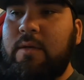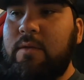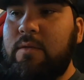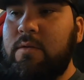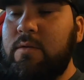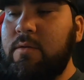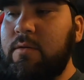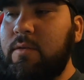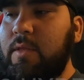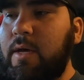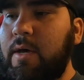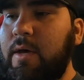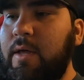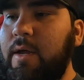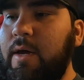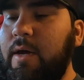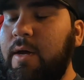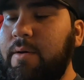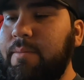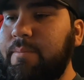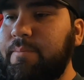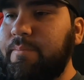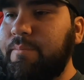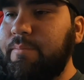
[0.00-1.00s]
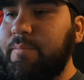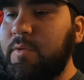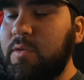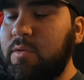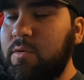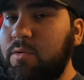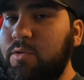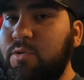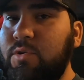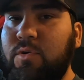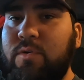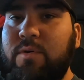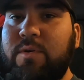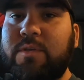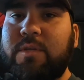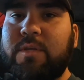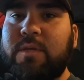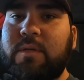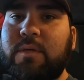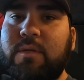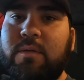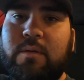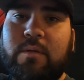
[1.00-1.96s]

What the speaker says: to that U-joint